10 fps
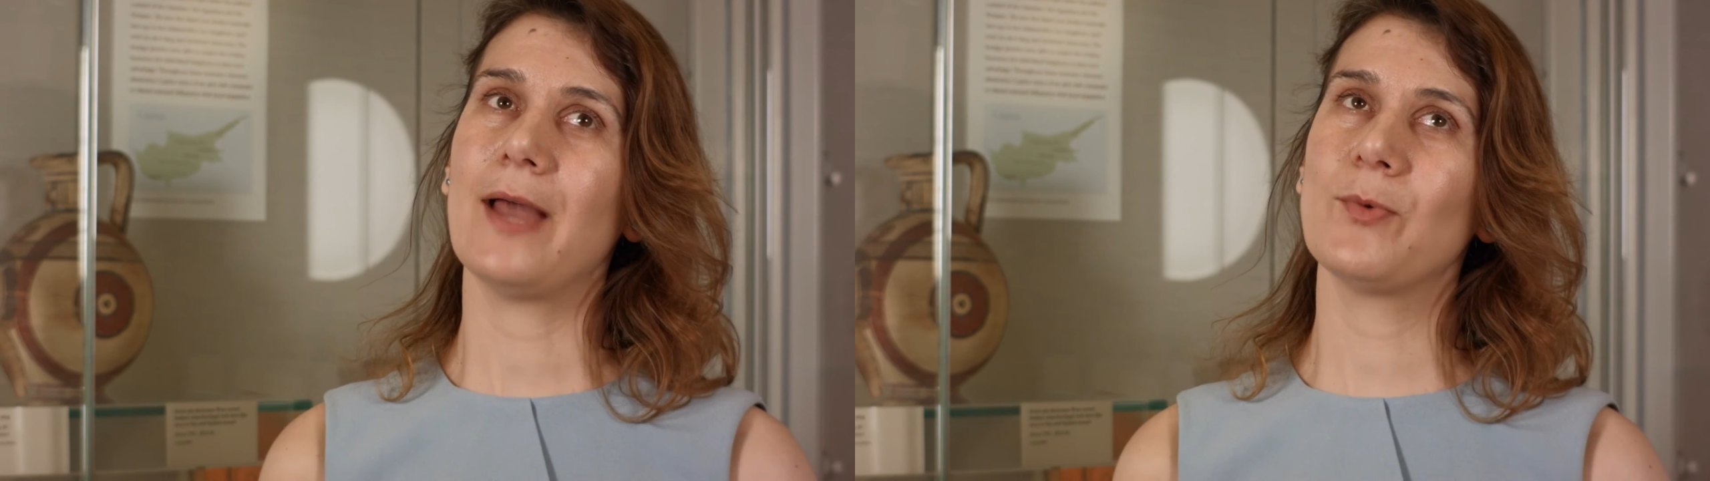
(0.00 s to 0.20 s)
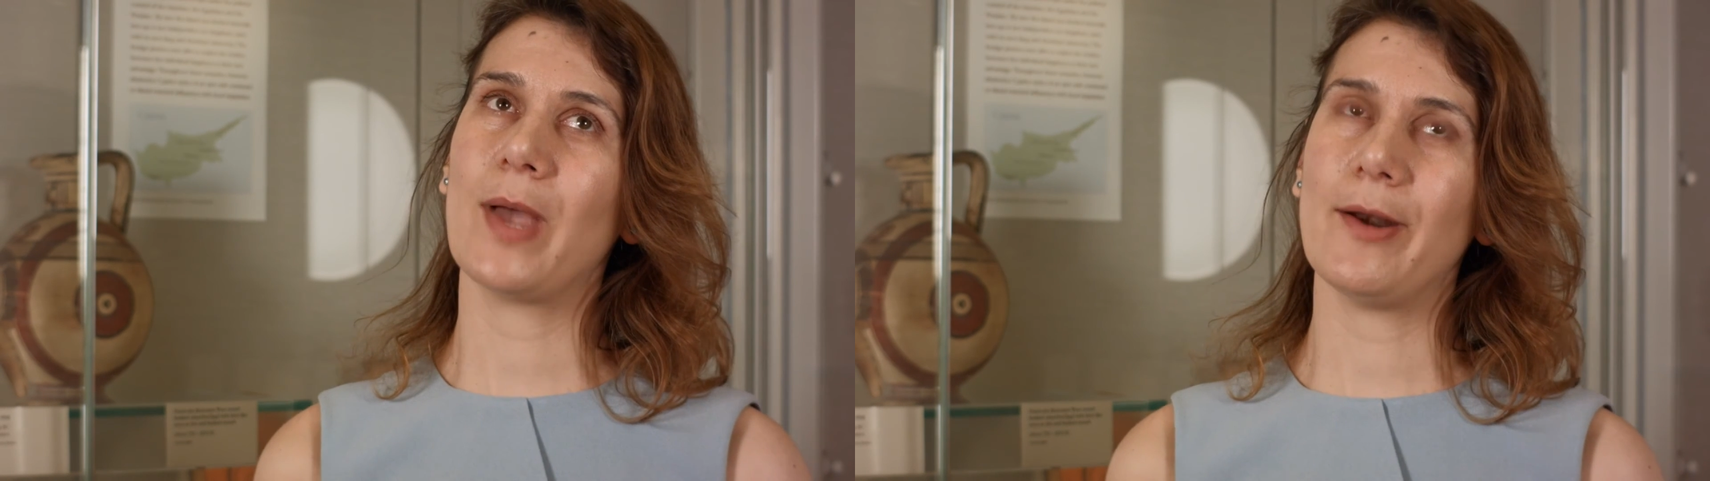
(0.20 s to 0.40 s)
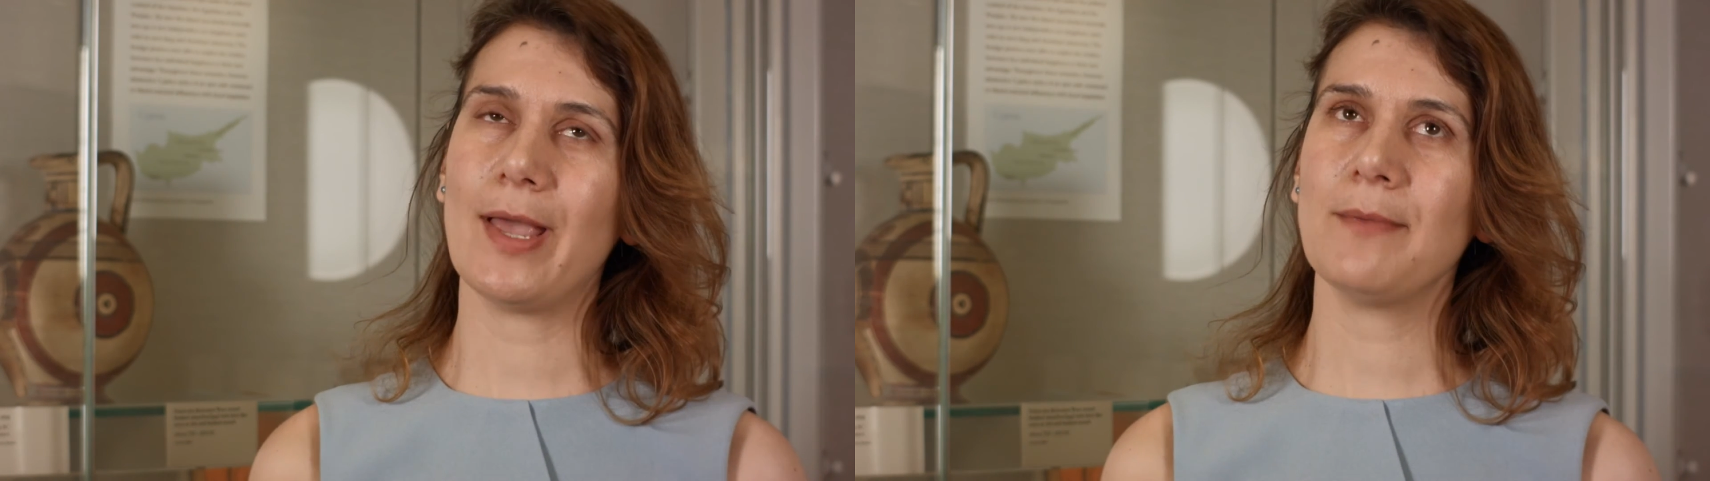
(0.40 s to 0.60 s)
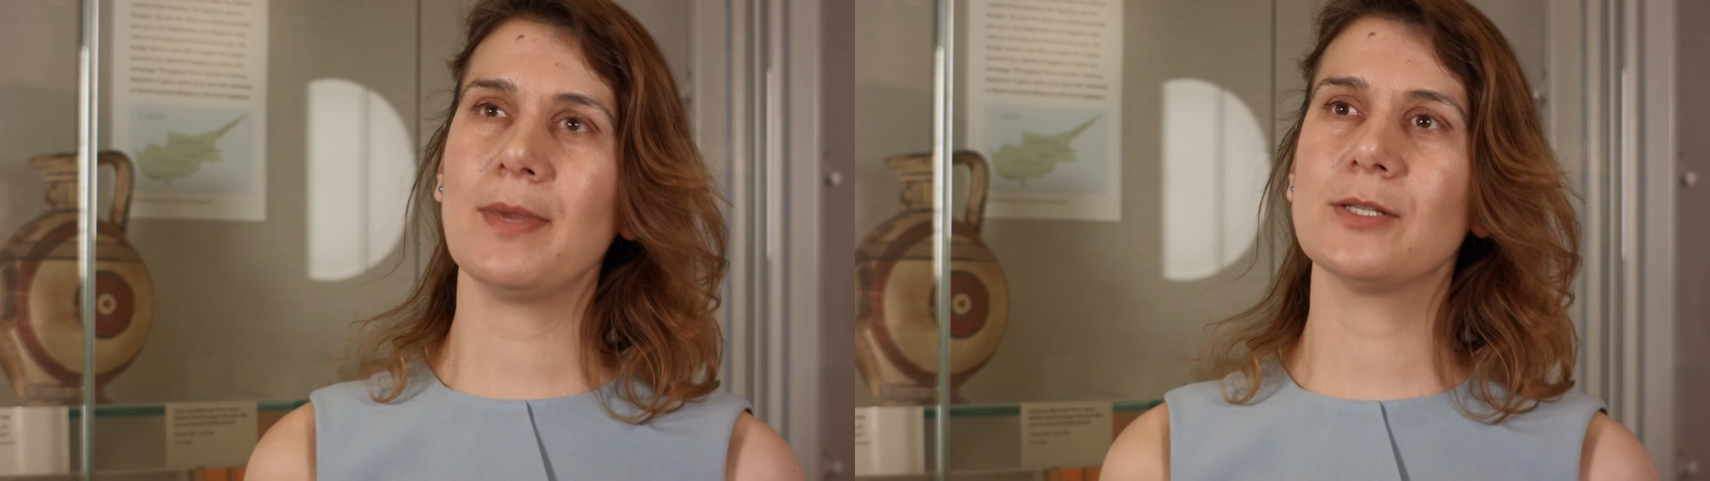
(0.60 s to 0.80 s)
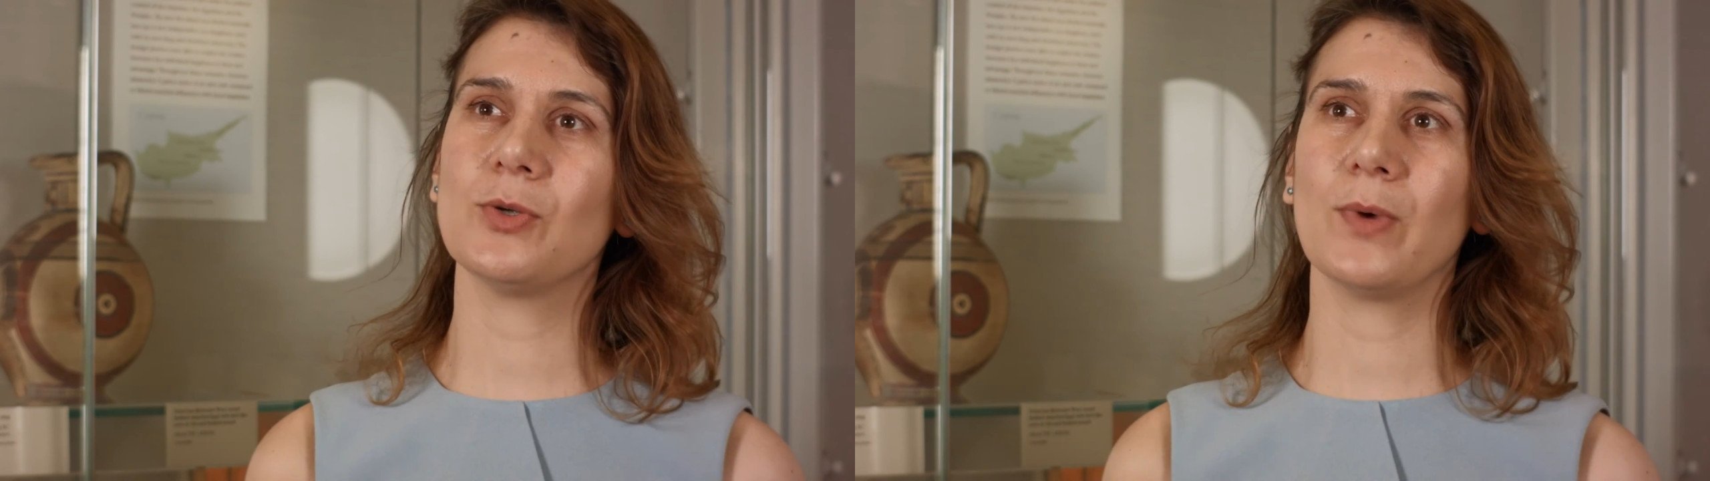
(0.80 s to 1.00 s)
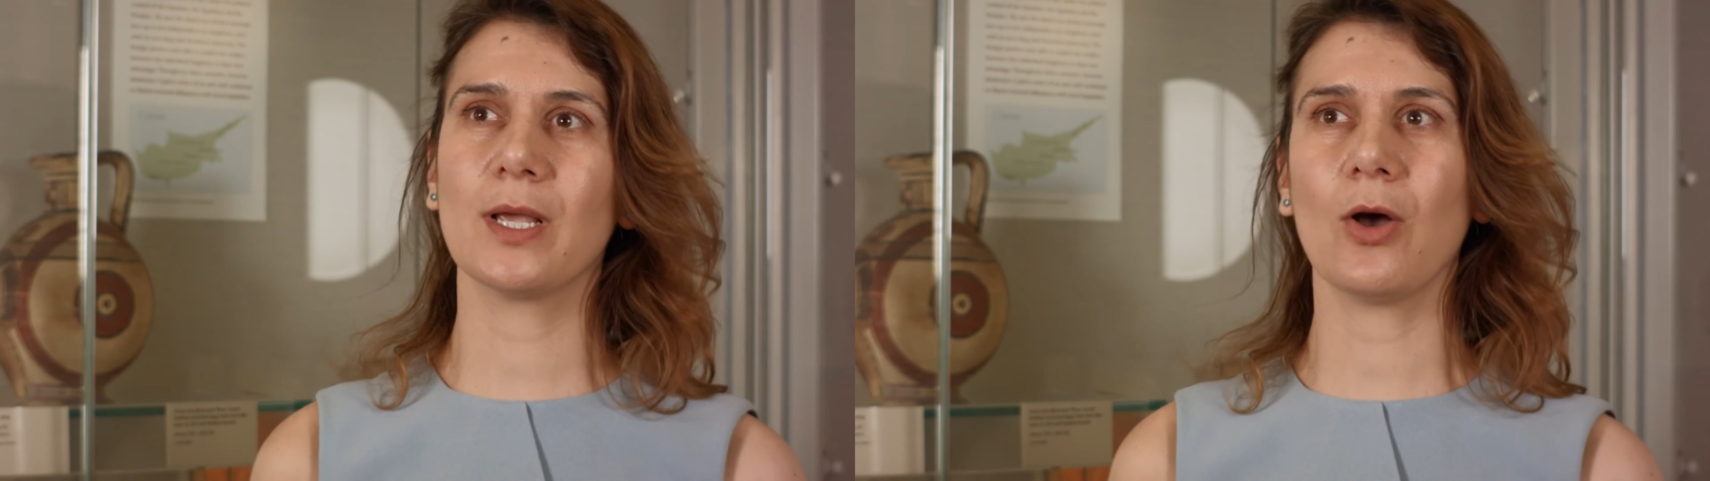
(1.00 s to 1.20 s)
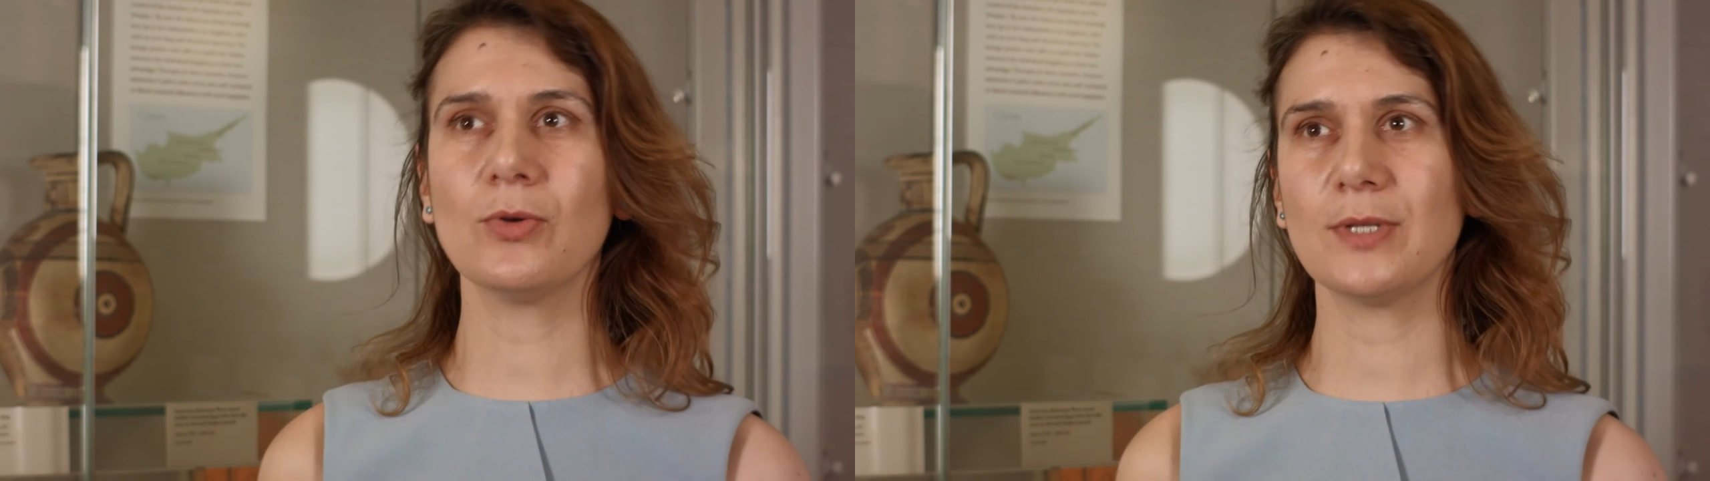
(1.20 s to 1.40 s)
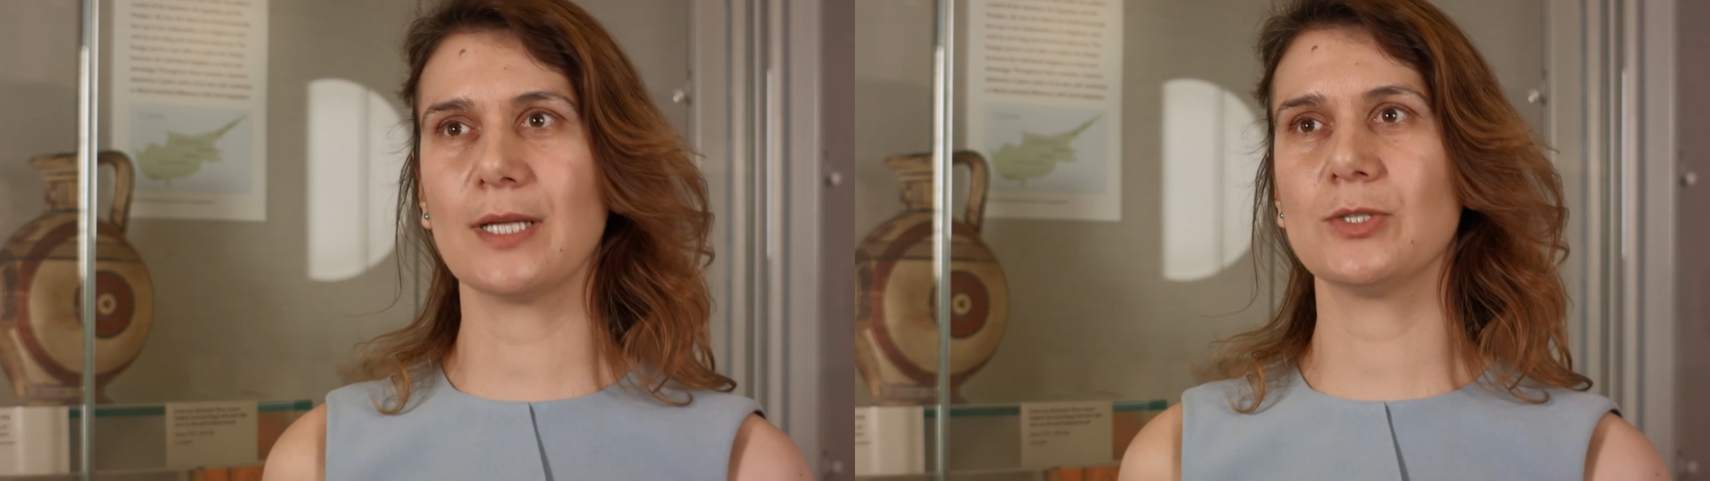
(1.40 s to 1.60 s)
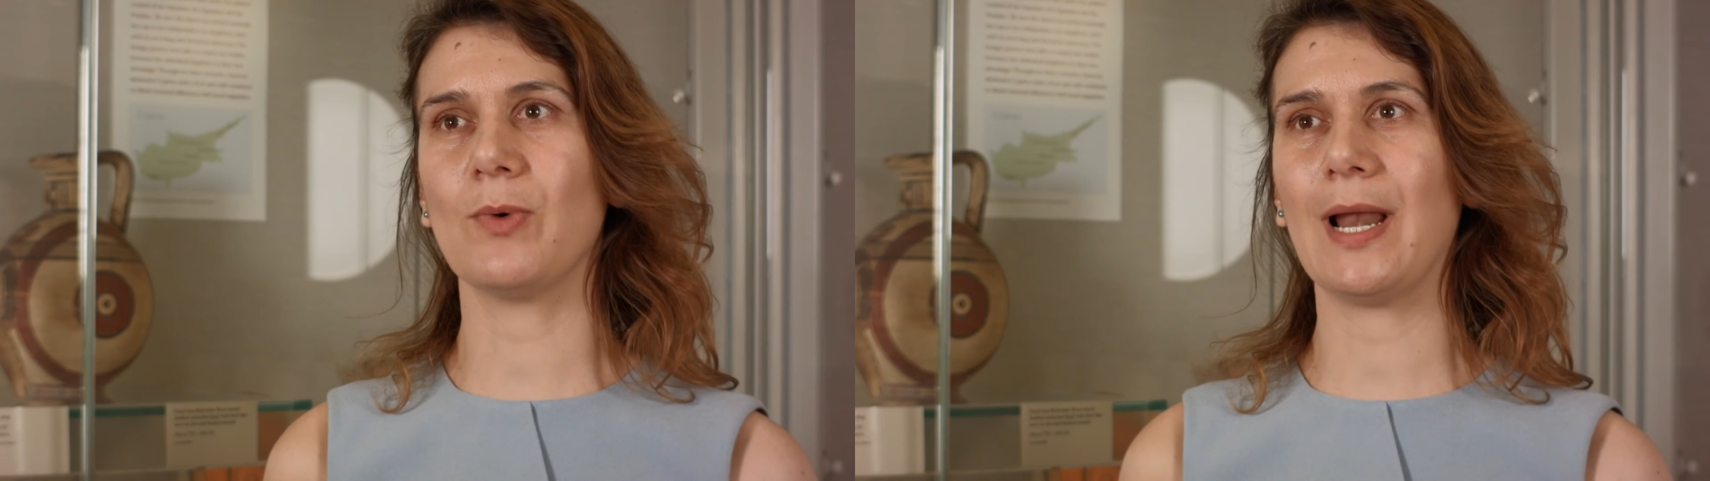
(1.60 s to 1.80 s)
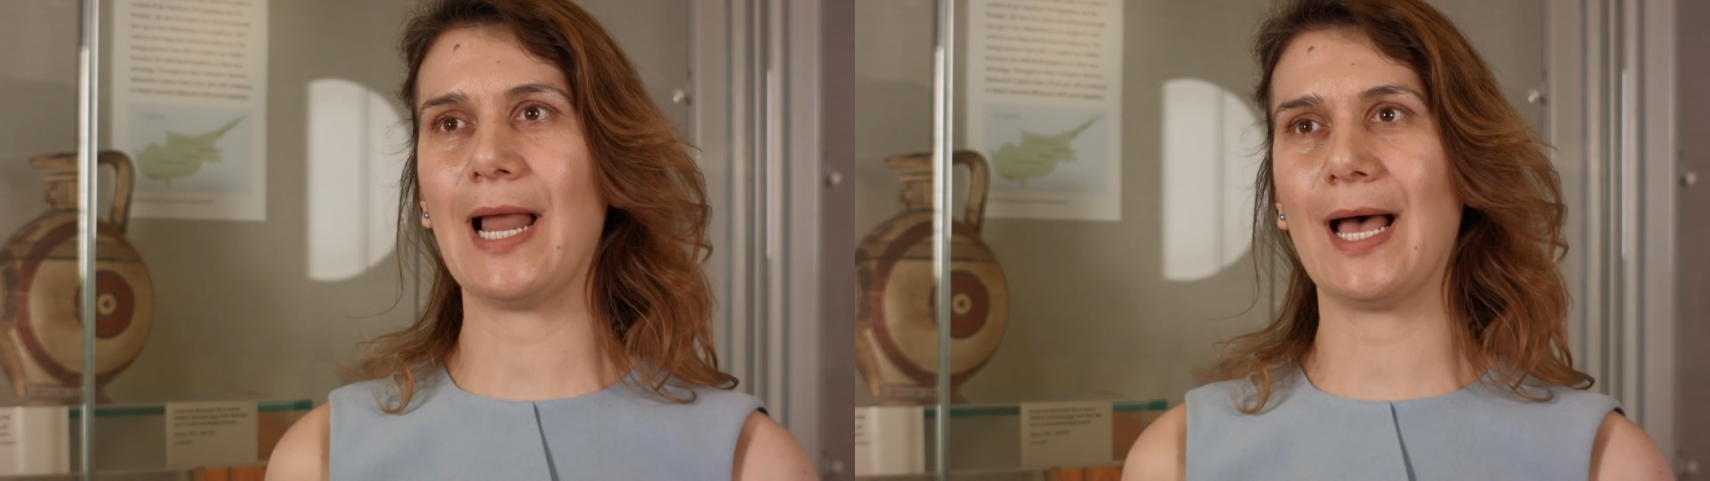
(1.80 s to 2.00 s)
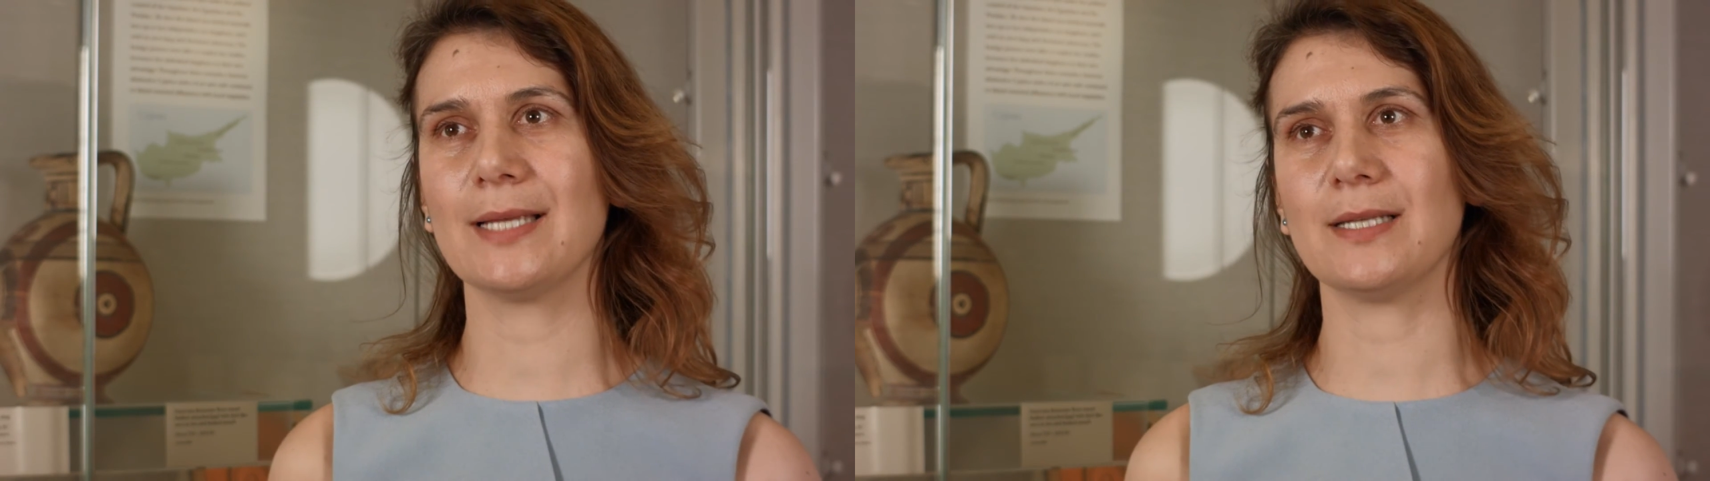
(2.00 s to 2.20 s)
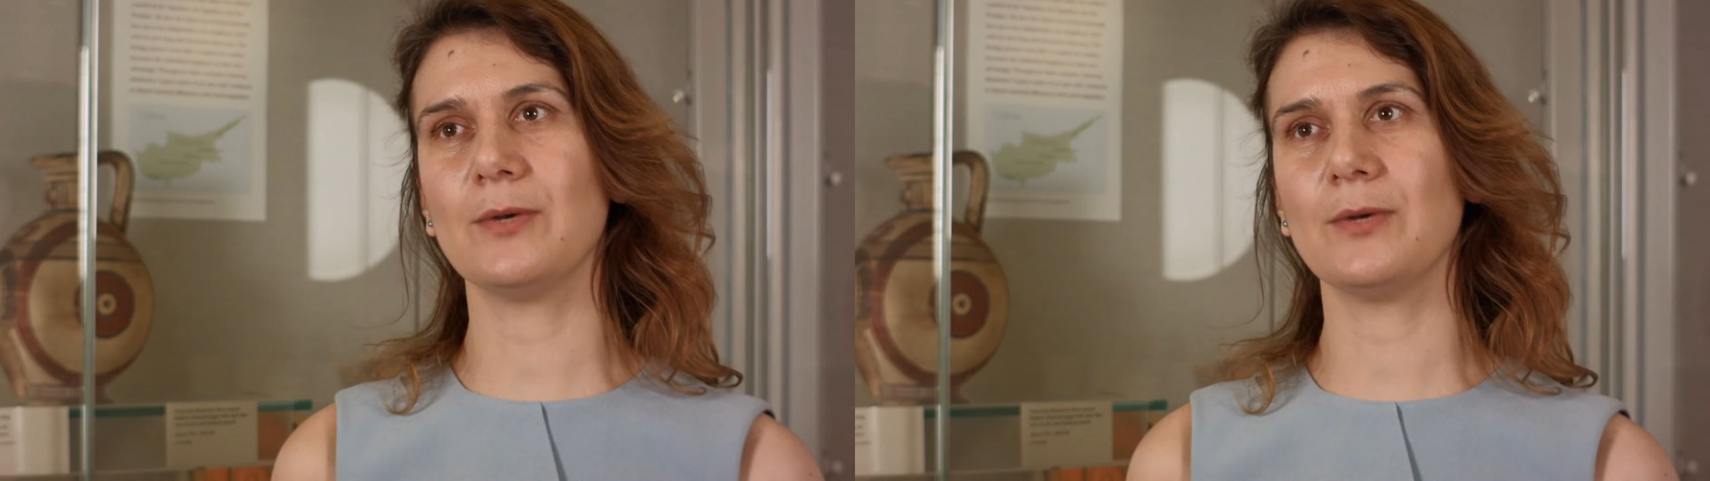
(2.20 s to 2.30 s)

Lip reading: and we are aiming to recontextualize